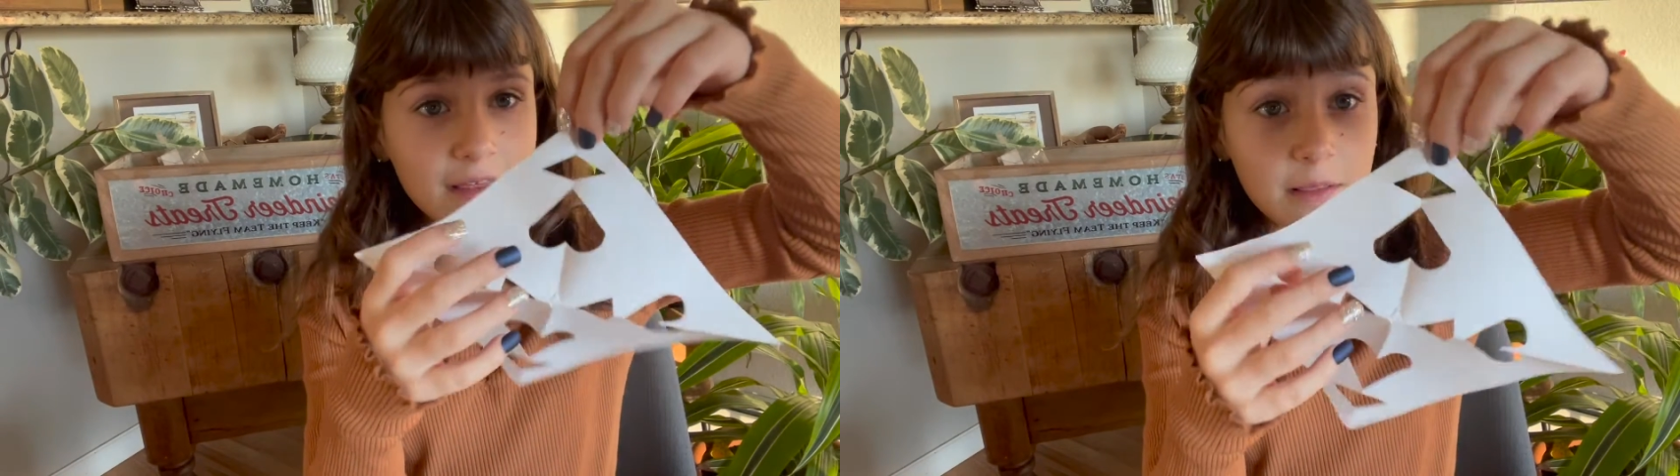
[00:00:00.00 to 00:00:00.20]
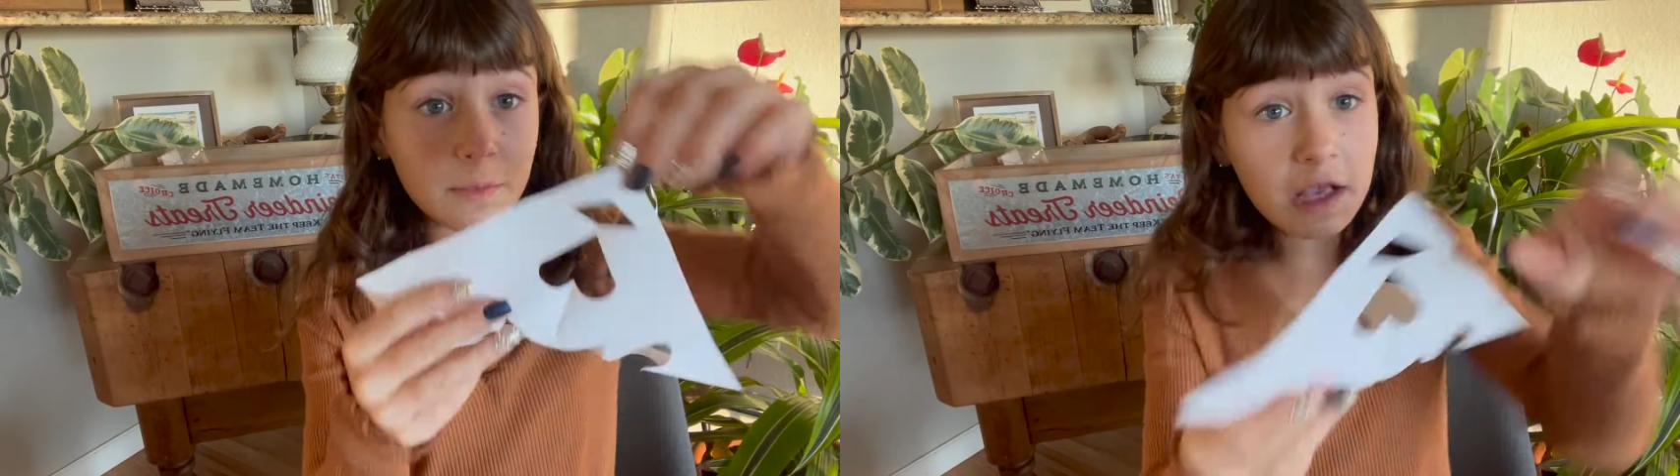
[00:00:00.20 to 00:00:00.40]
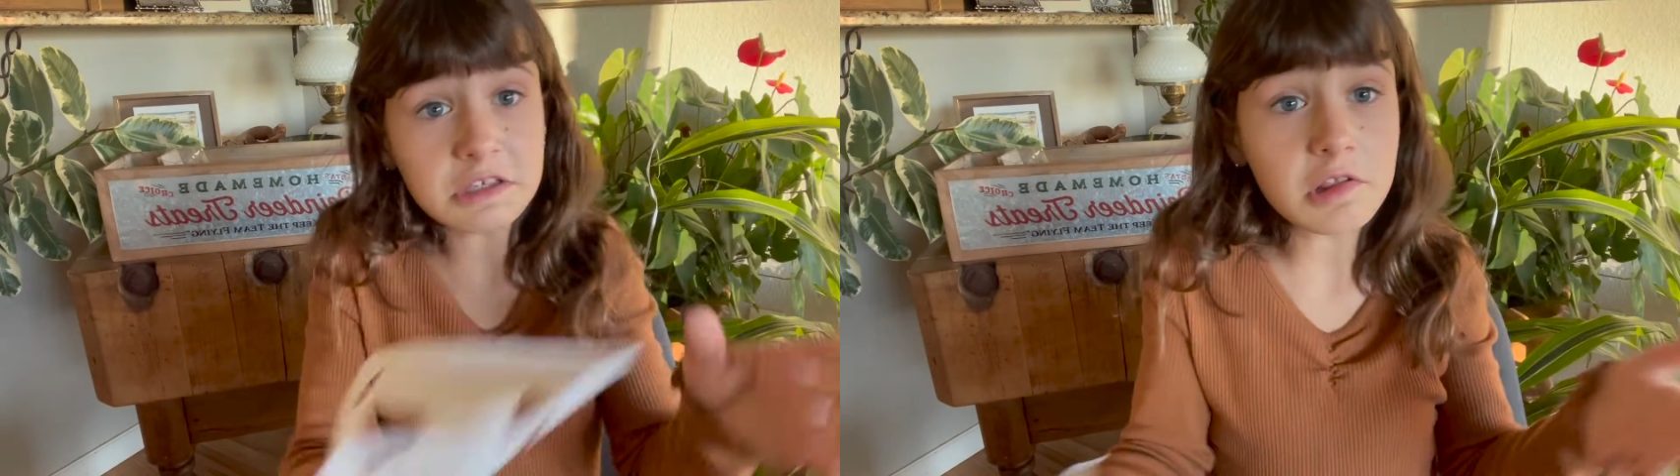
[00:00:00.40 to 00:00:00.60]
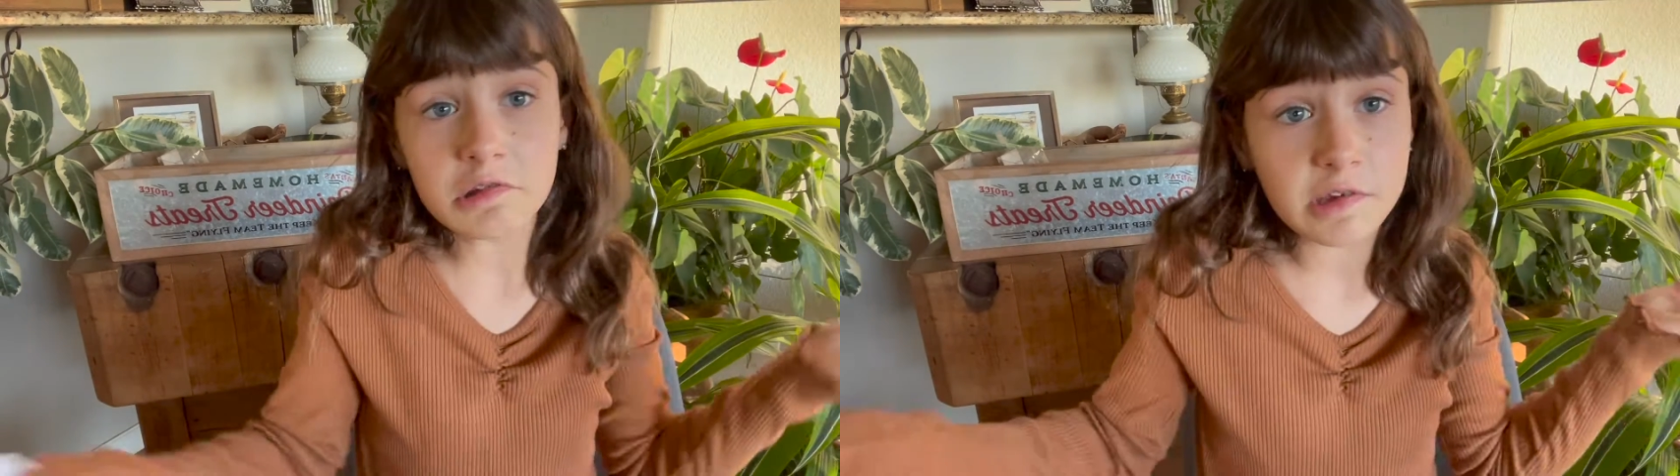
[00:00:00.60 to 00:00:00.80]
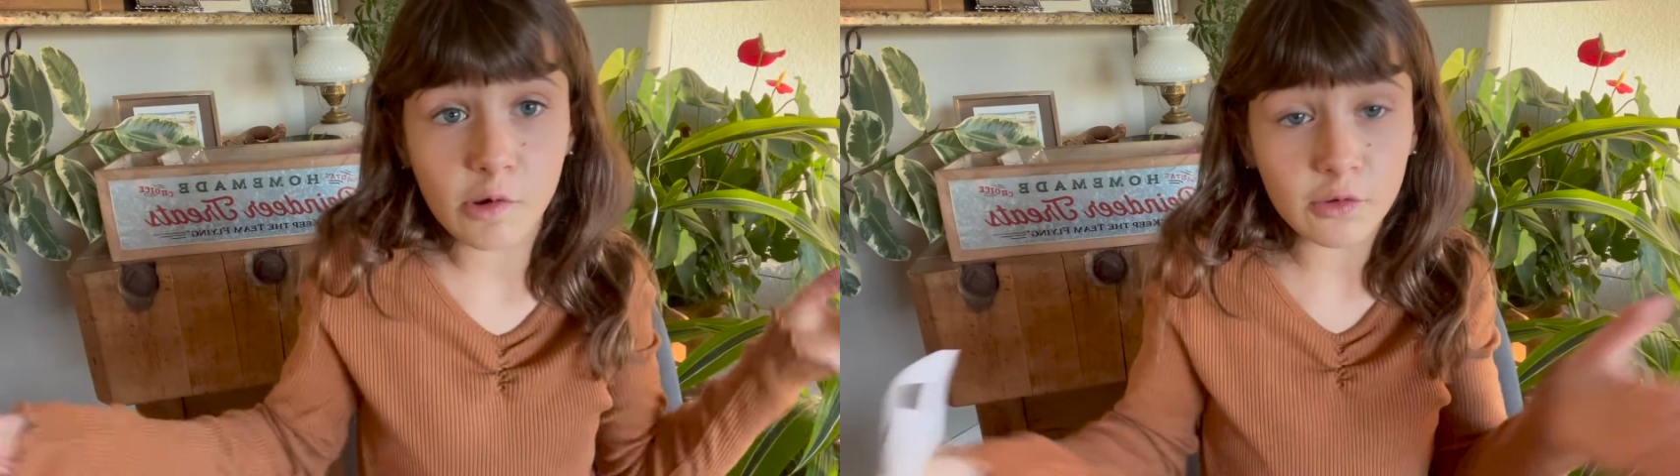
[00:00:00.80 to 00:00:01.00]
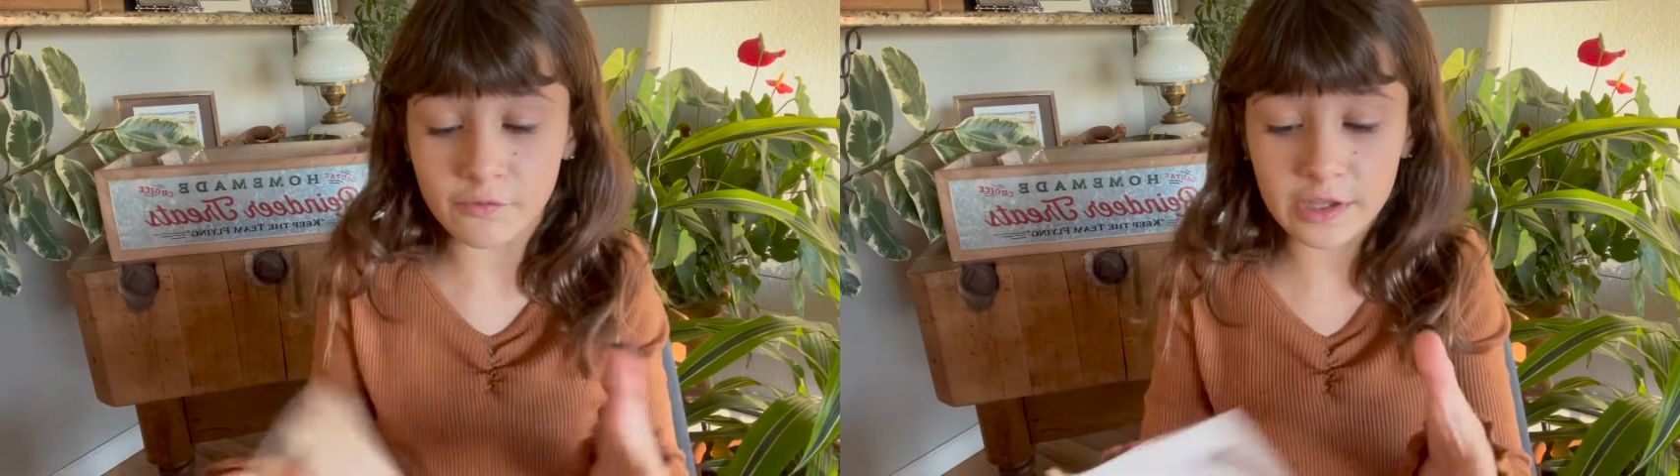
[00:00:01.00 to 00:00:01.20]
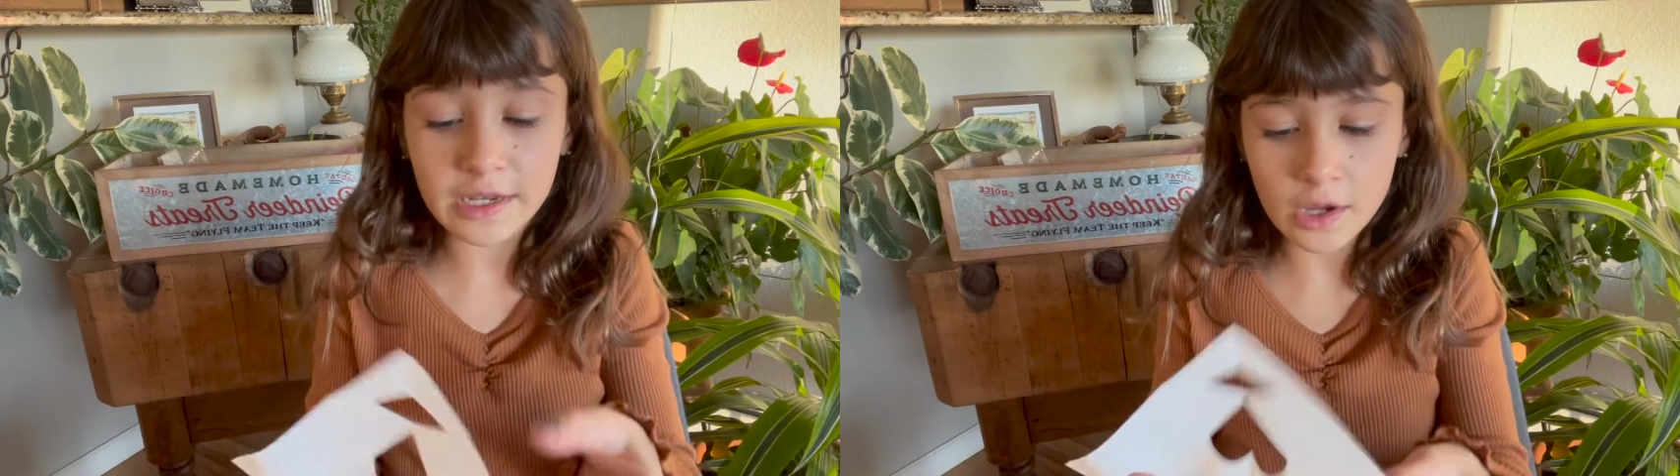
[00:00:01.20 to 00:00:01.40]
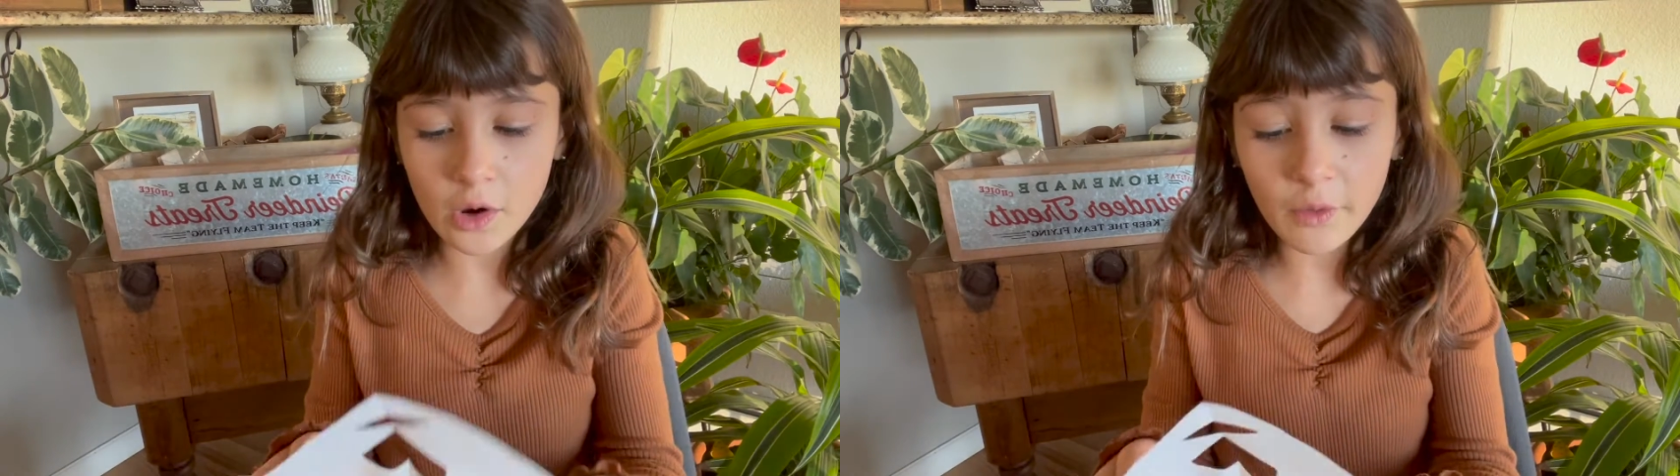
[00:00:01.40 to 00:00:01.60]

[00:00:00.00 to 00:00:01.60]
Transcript: And that's this whole video.